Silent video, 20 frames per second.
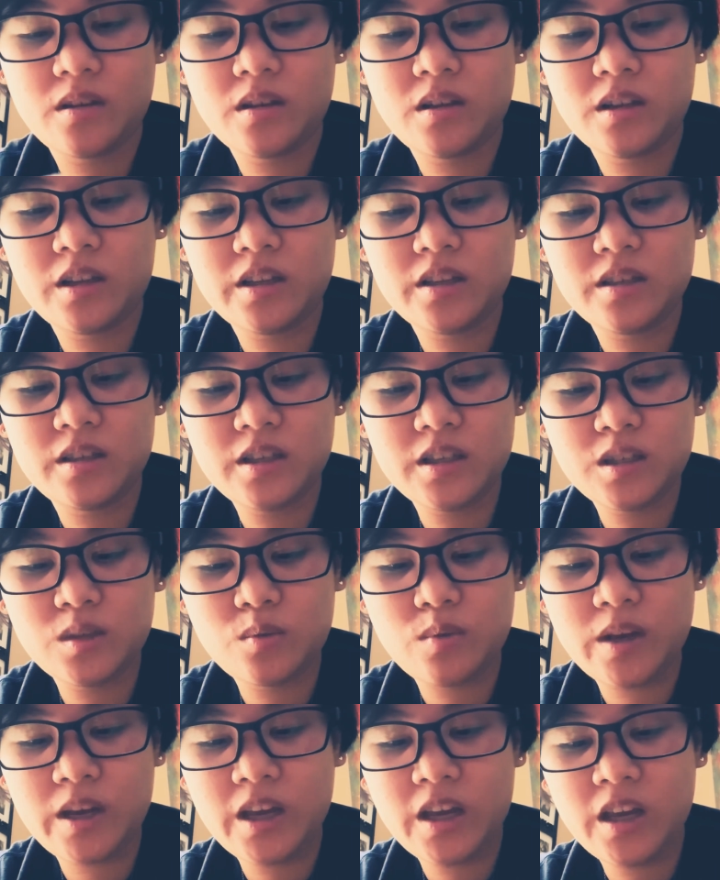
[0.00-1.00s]
At least
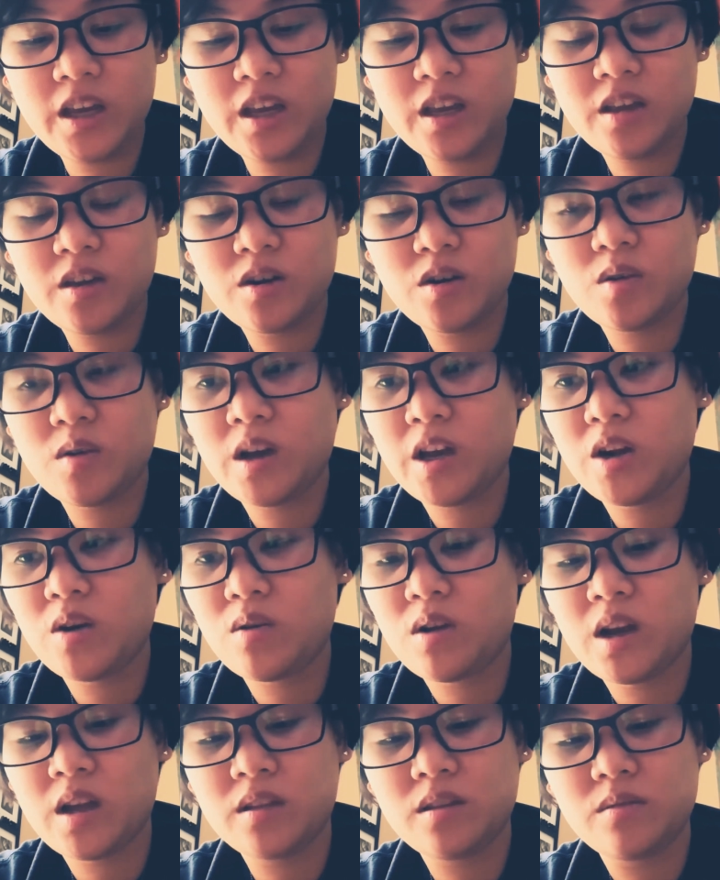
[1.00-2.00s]
this way, you know, I
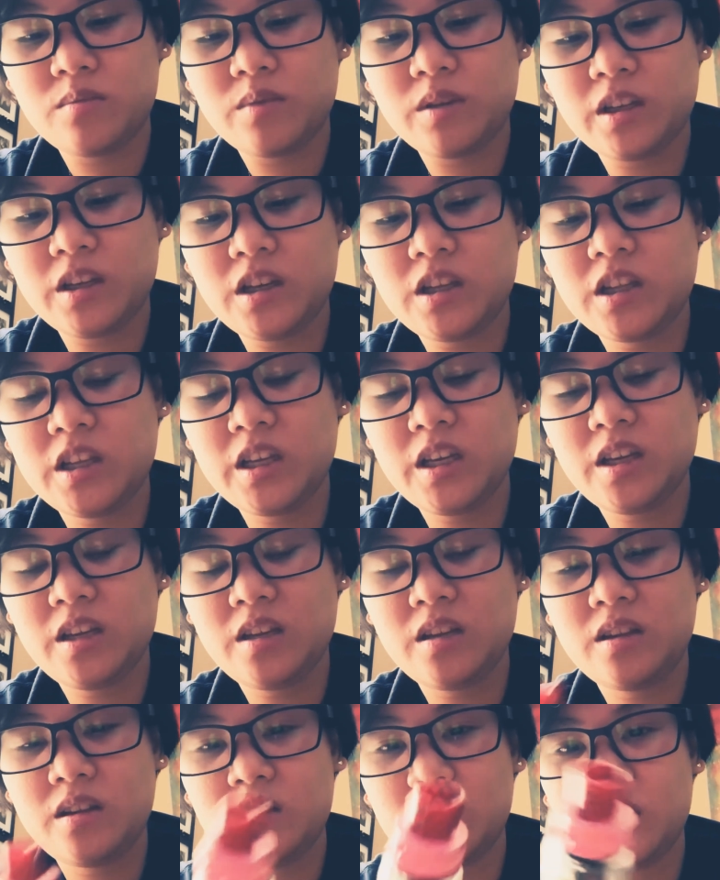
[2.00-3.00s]
don't have to really
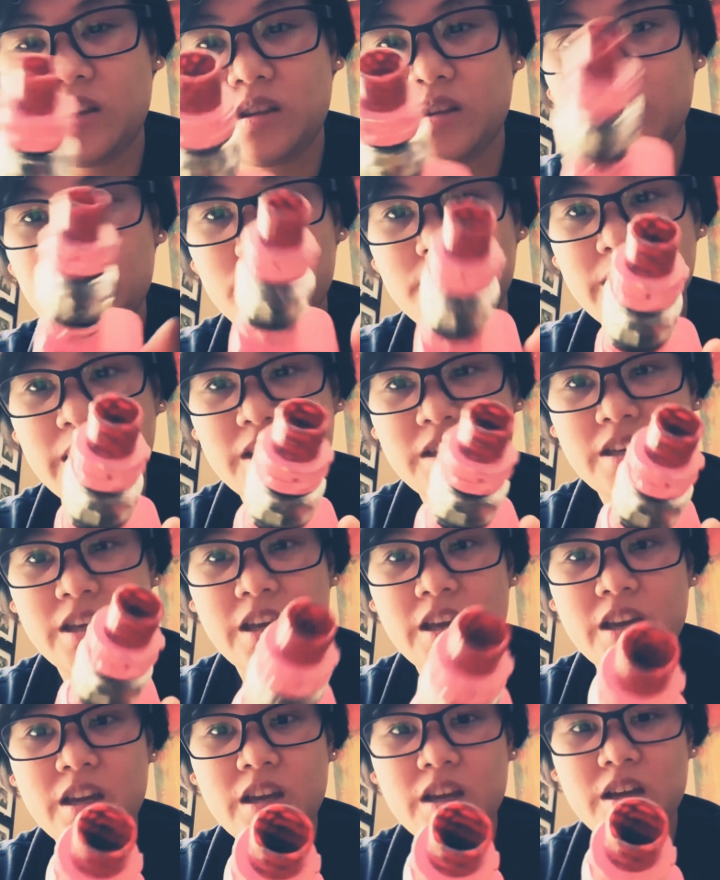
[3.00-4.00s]
clean my
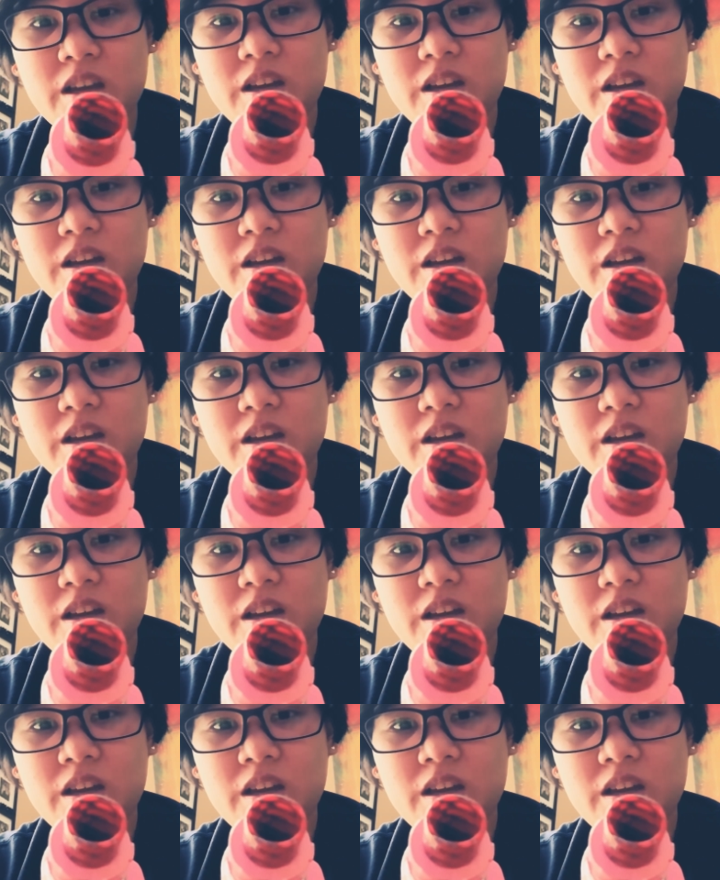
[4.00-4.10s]
tank.